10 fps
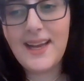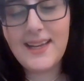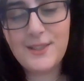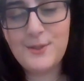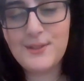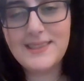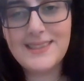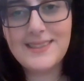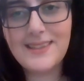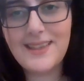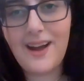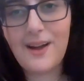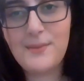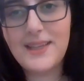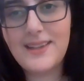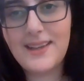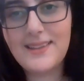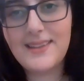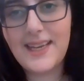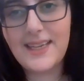and who consistently comment
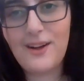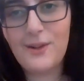and like